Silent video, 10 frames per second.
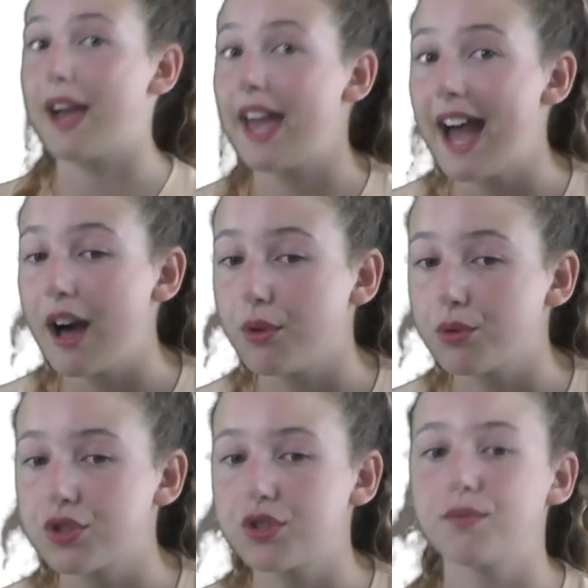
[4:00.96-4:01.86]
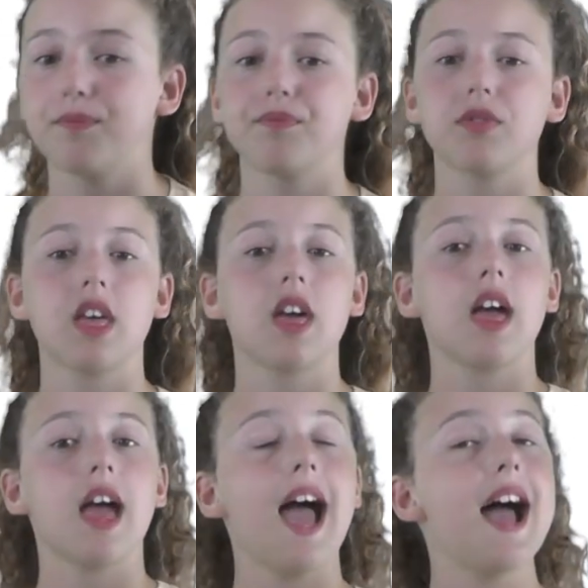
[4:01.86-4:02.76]
house.
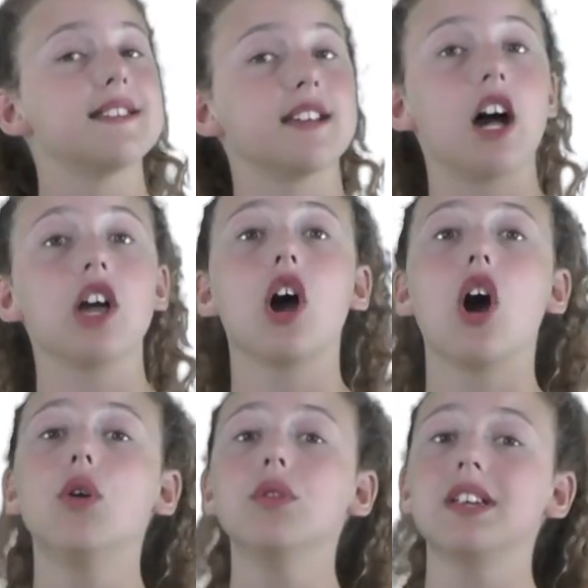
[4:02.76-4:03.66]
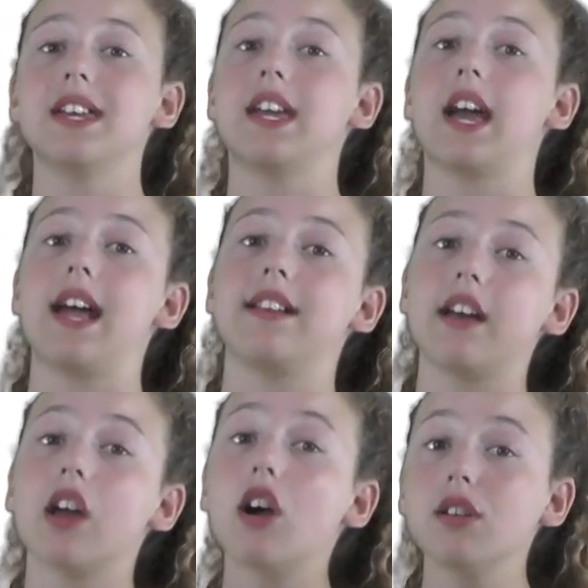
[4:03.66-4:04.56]
And I only
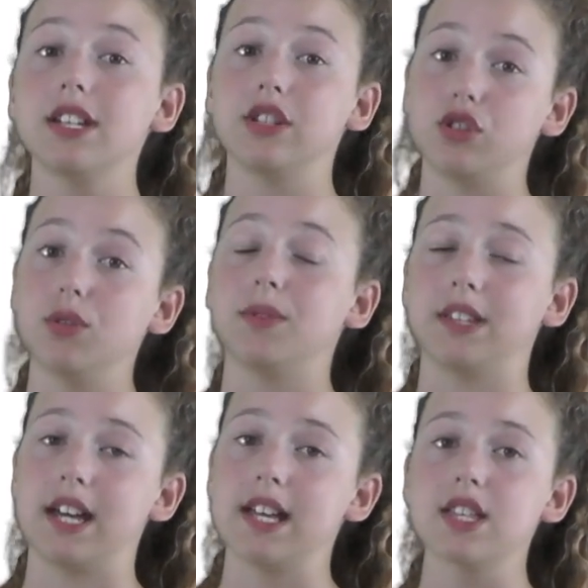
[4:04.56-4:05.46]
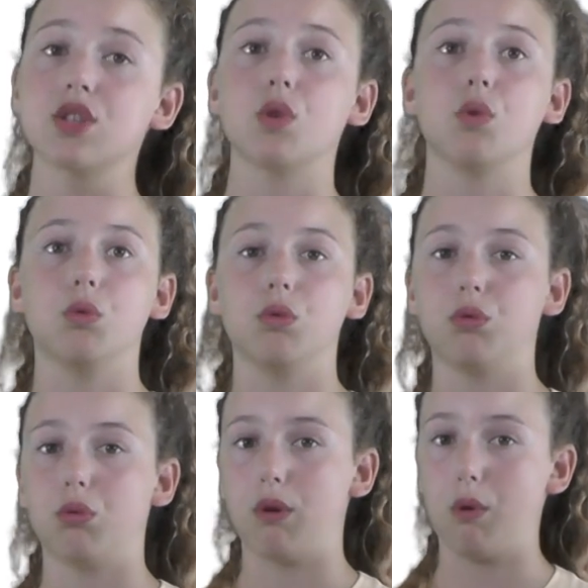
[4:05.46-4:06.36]
do this
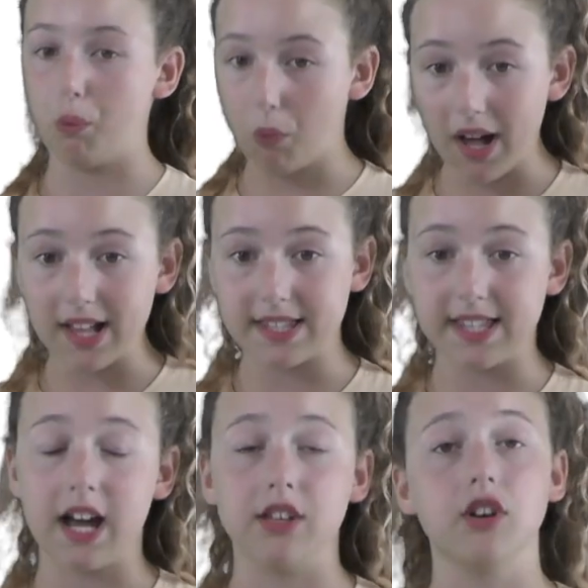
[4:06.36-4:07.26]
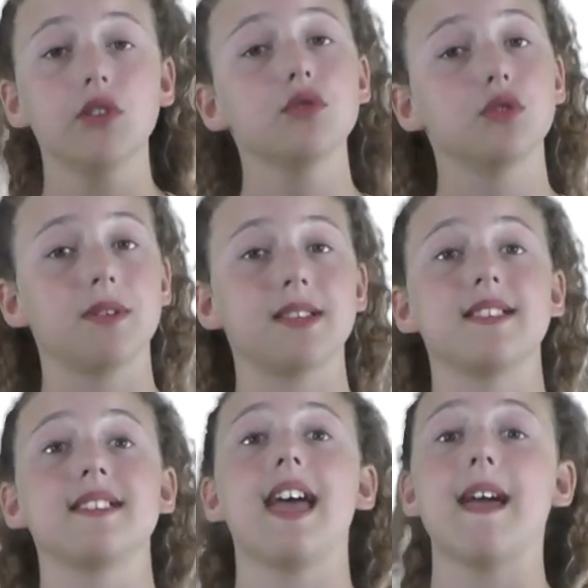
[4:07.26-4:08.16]
once. I don't do
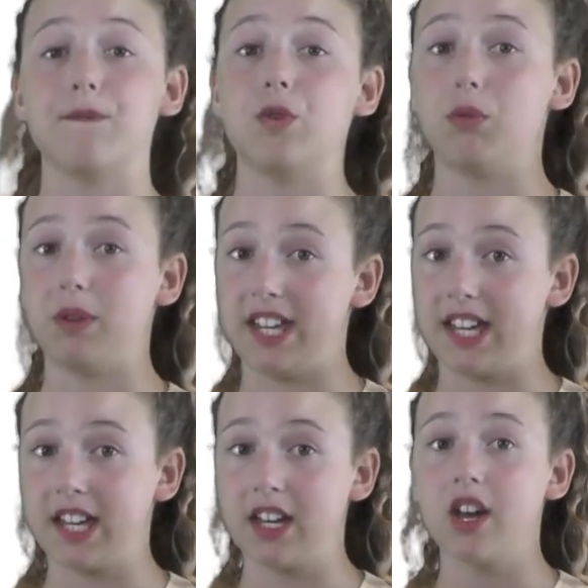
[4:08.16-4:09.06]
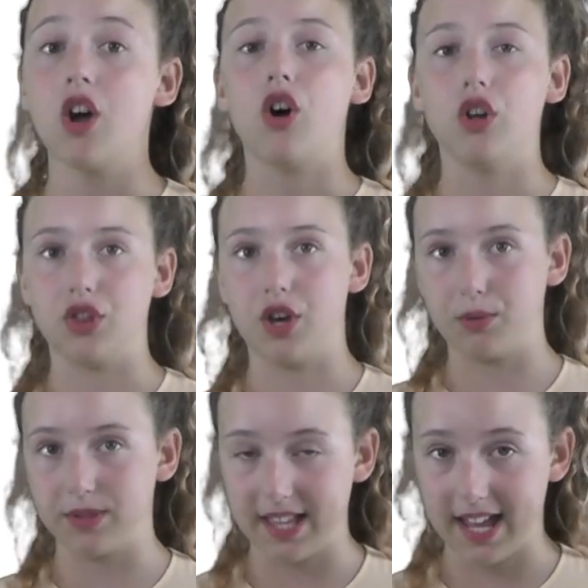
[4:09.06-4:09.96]
it every week on
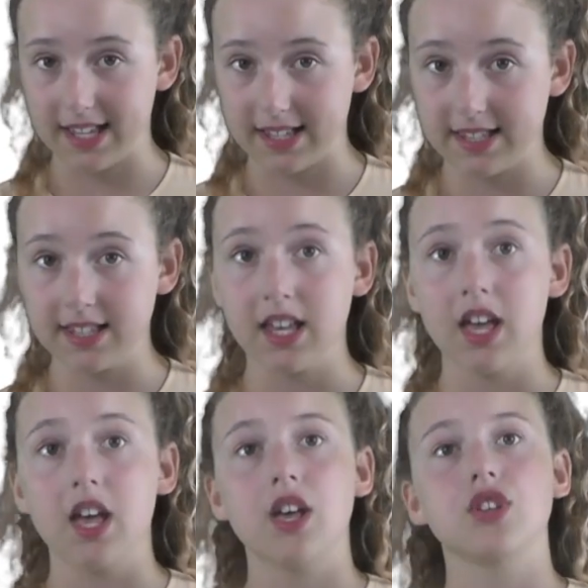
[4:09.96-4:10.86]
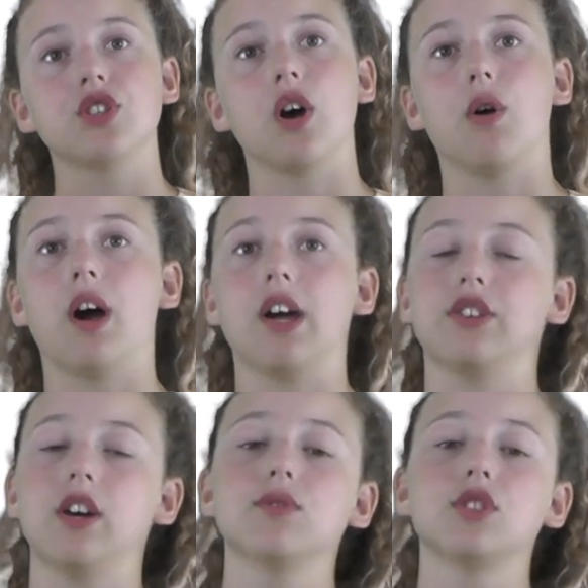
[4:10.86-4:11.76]
those days. So I
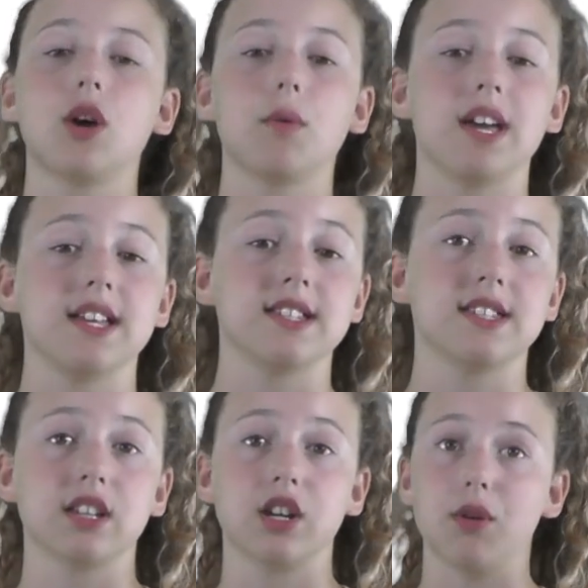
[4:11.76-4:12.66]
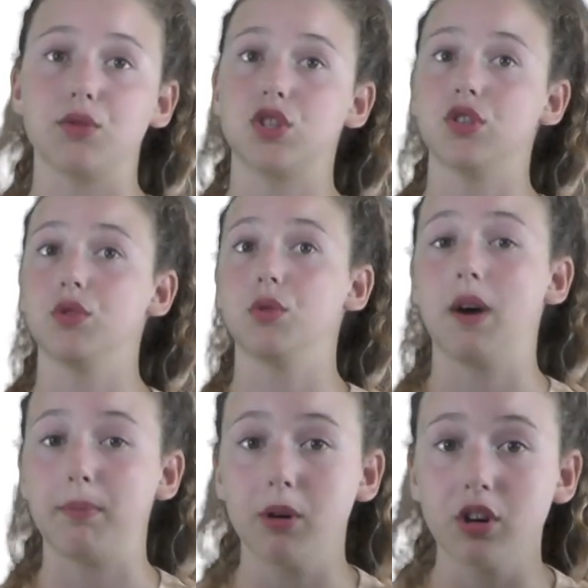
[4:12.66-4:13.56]
don't always go to
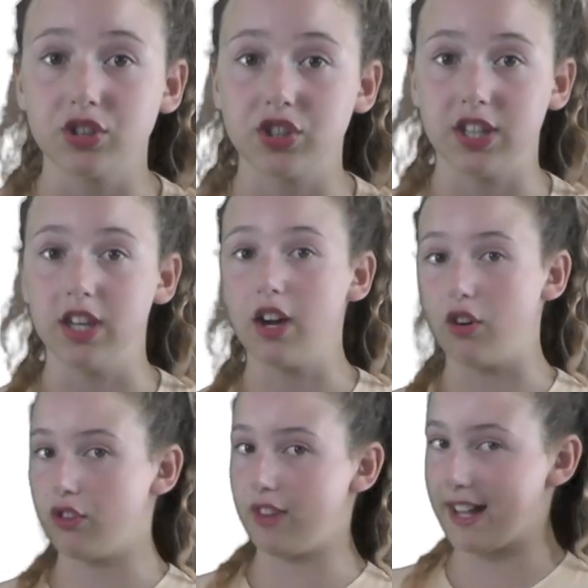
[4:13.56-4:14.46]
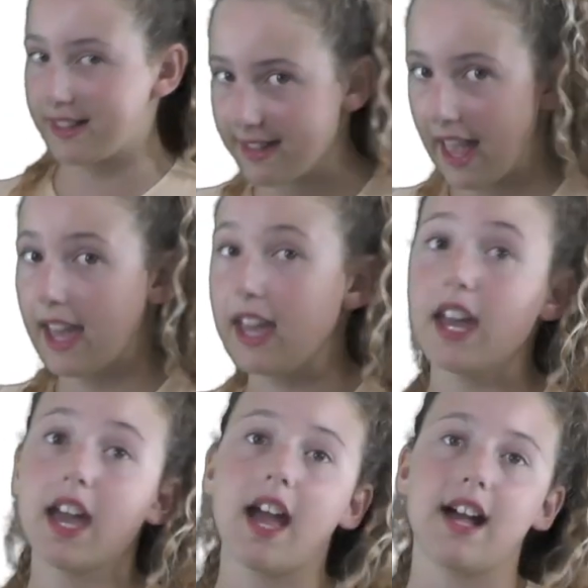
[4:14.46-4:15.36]
a party on that day,
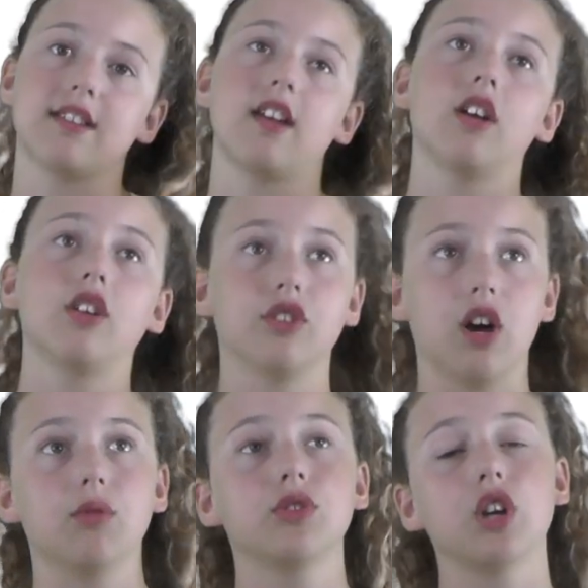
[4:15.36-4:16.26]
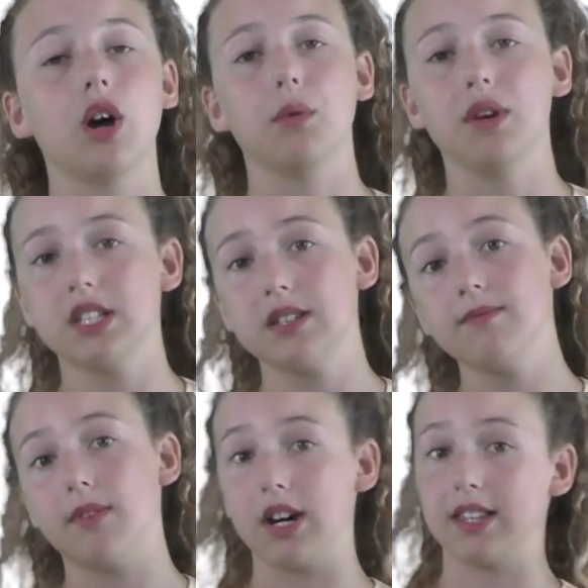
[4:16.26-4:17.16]
and I don't always
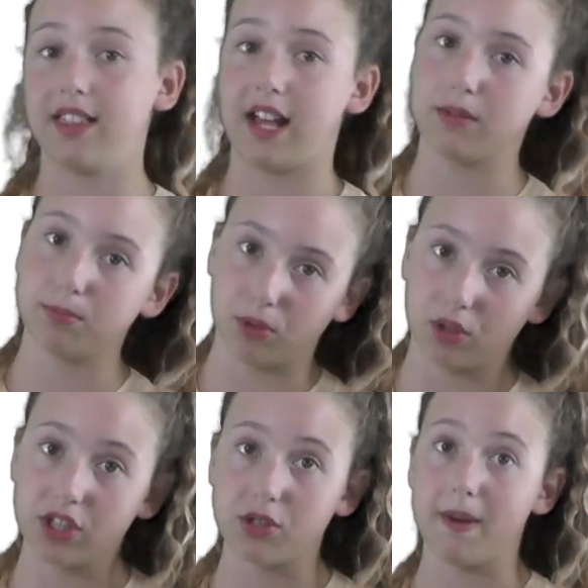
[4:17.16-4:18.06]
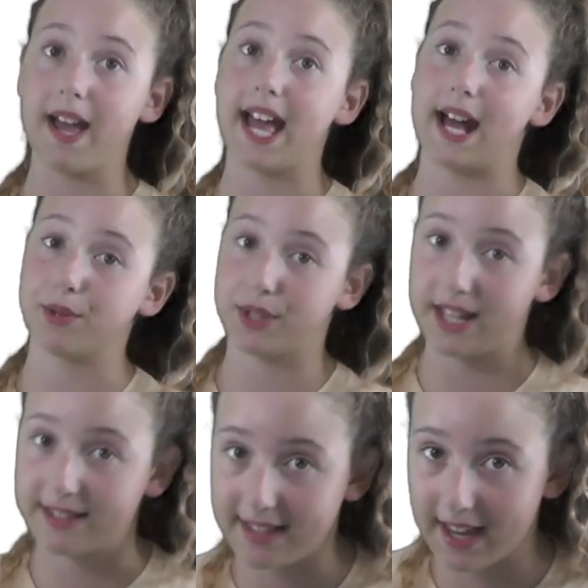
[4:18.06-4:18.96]
invite that boy to my house
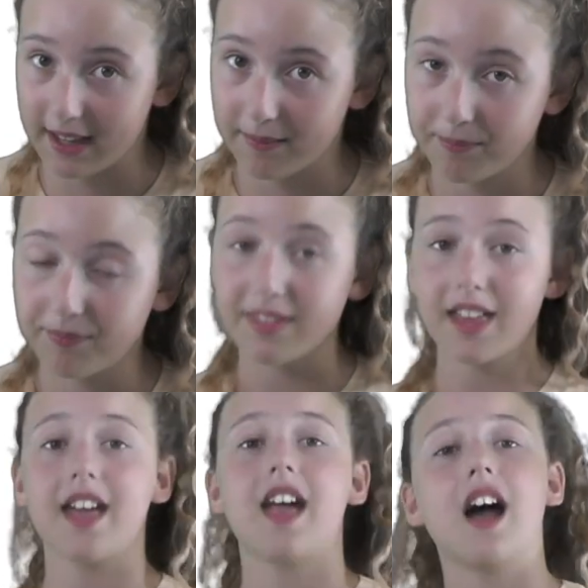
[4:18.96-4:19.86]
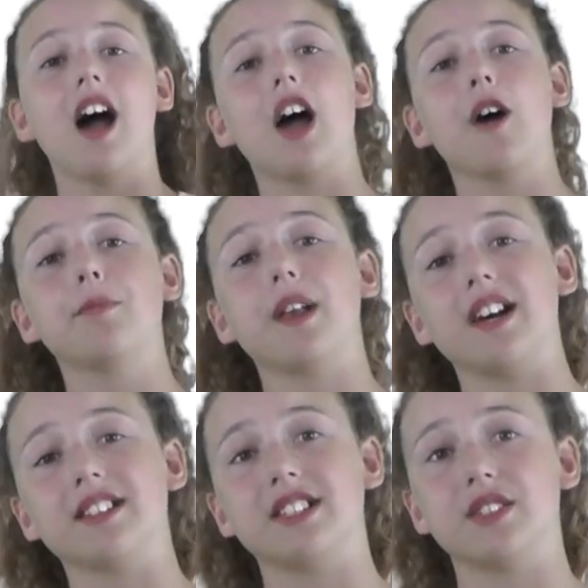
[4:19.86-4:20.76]
that day. I hope you
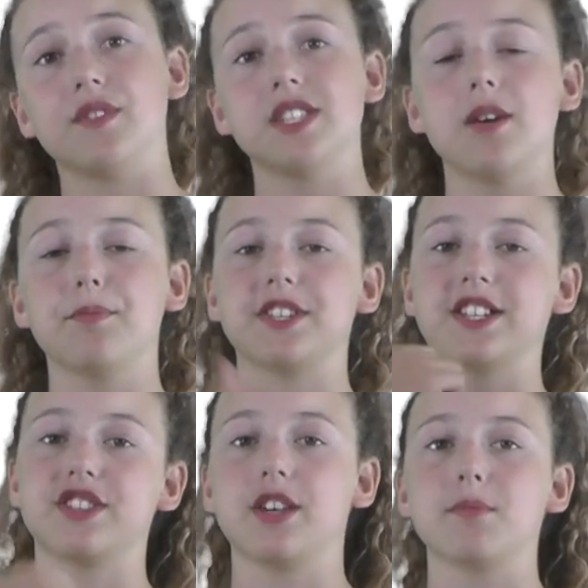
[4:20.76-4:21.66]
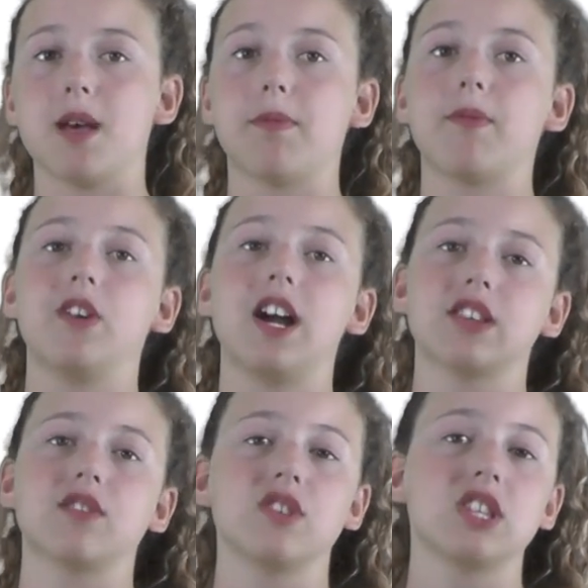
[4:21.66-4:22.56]
liked this video, put a thumbs up if you
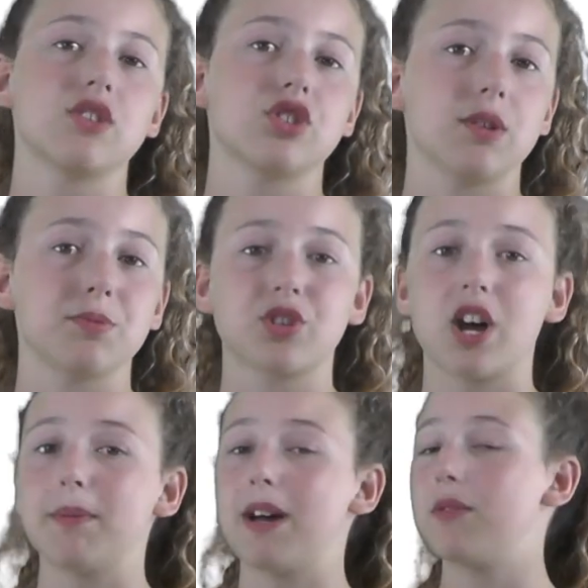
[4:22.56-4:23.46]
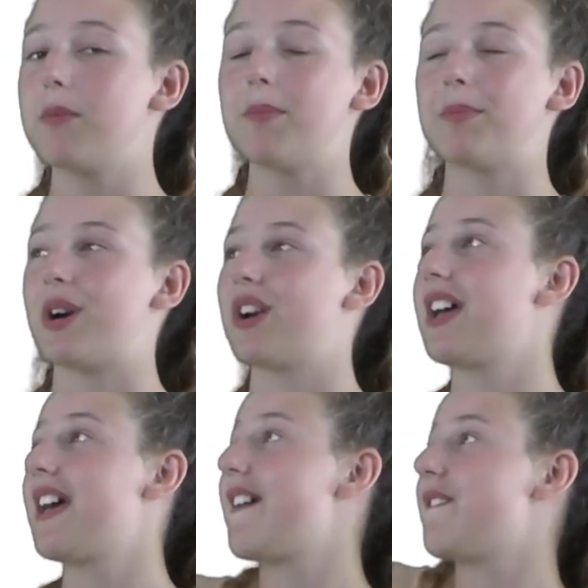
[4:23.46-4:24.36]
liked the video, subscribe, and remember,
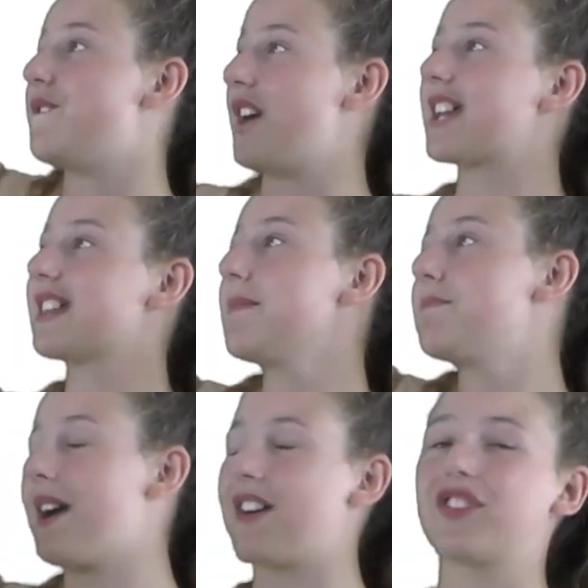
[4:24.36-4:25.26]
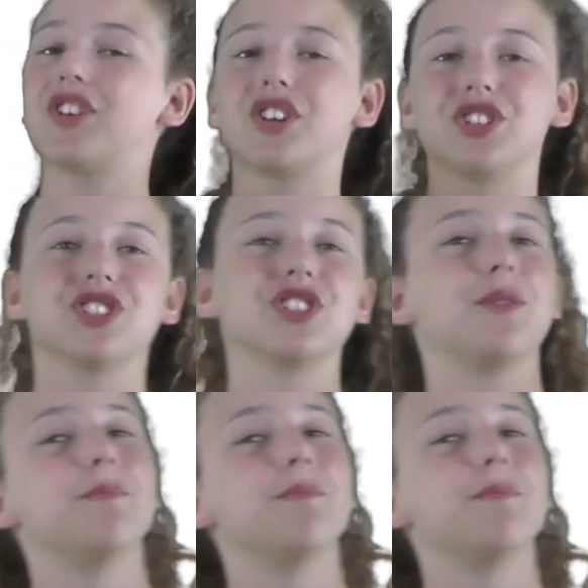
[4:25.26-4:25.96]
verde, bianco, rosso,